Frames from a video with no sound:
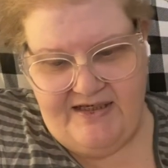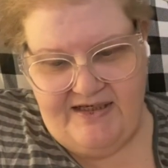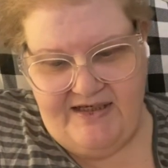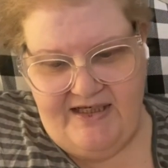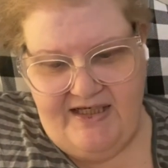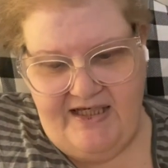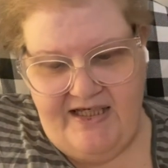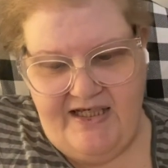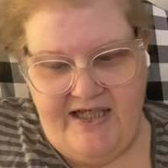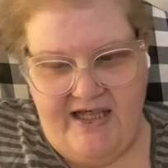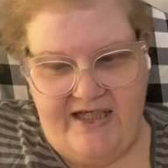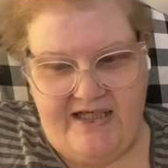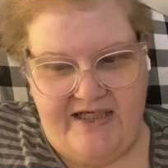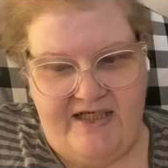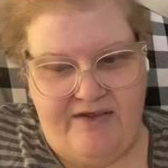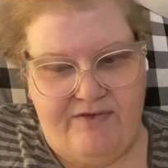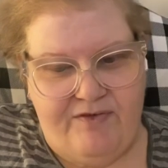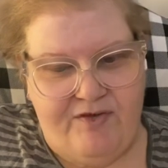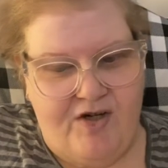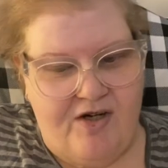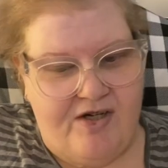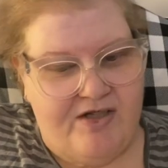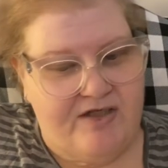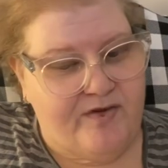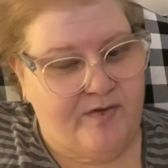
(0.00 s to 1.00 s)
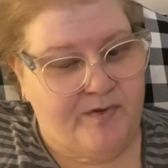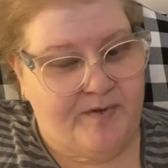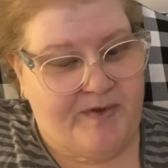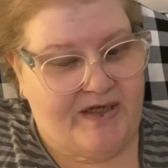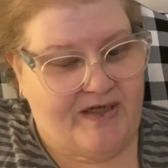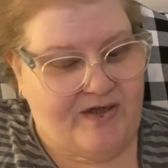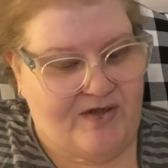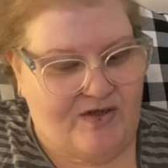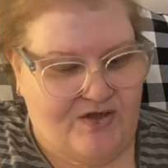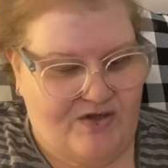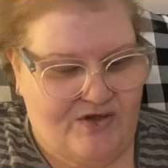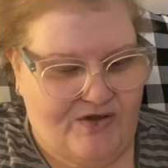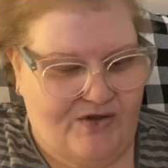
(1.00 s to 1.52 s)
He got gift cards from
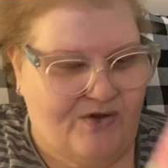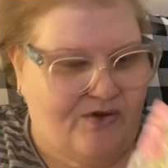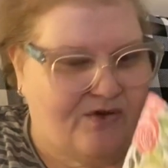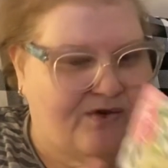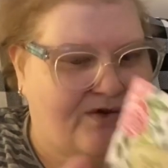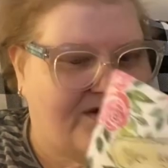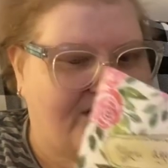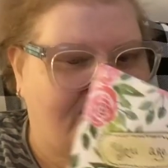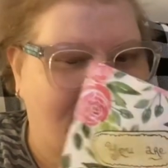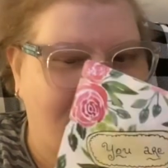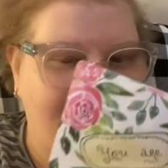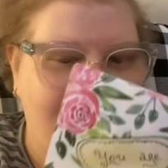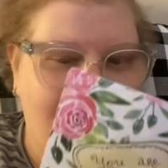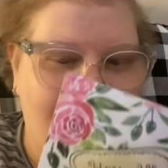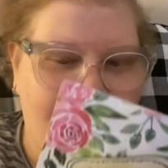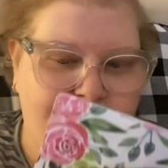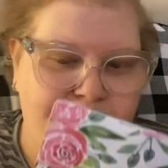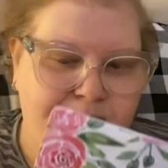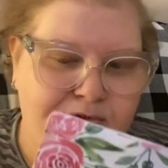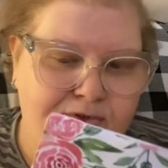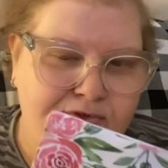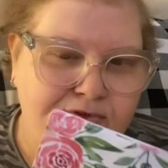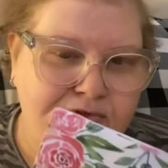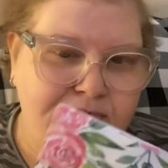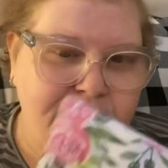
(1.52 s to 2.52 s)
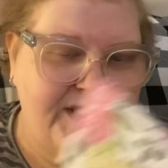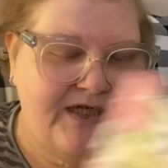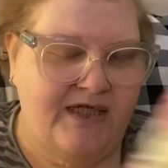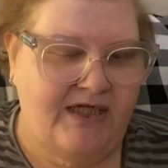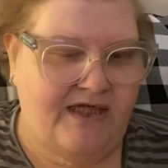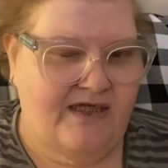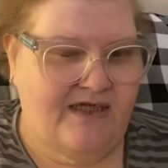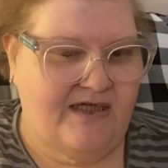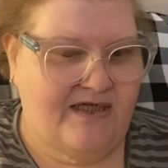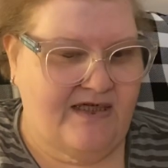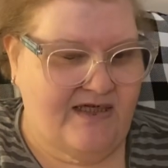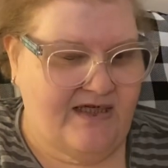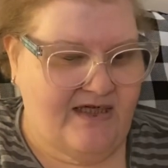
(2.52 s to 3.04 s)
Aunt Sue. Look how pretty
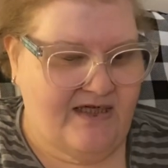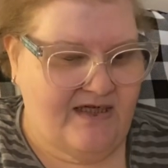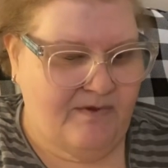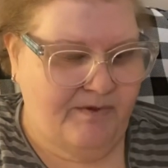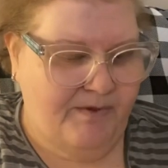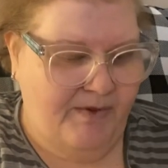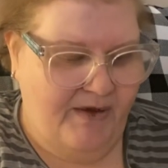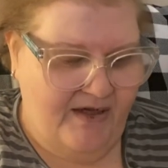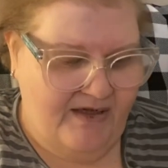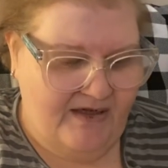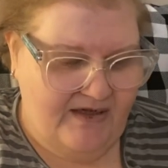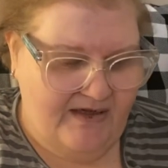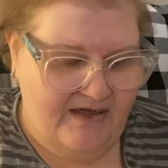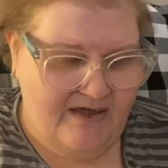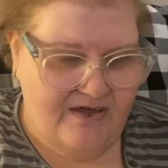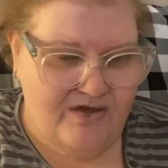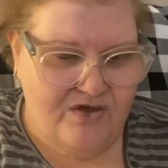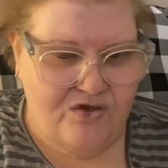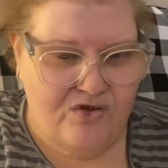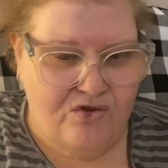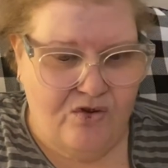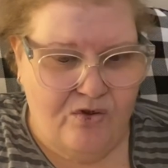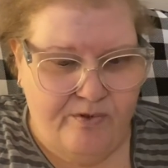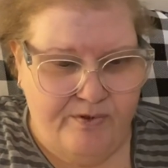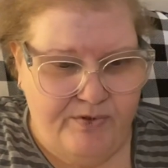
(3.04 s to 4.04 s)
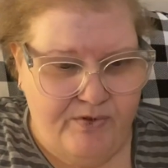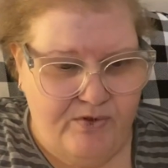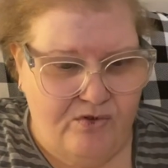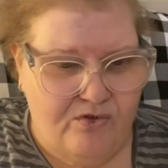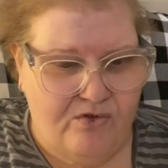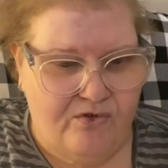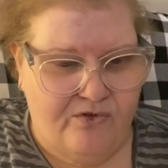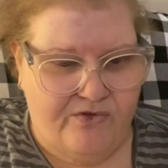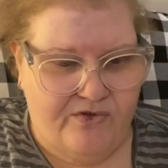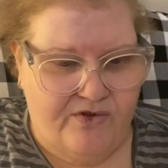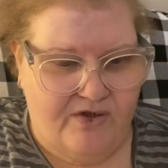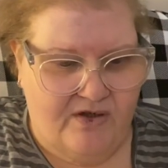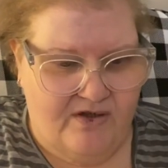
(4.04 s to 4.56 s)
this is. Bonnie, that's so
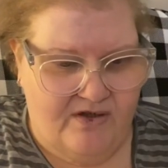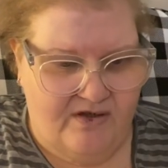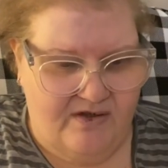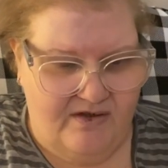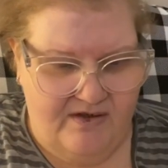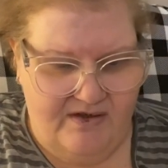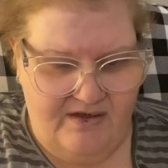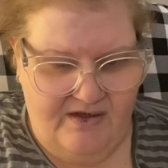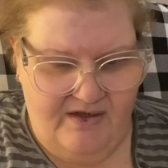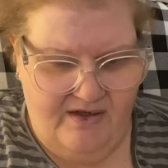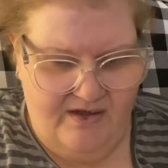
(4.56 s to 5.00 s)
beautiful.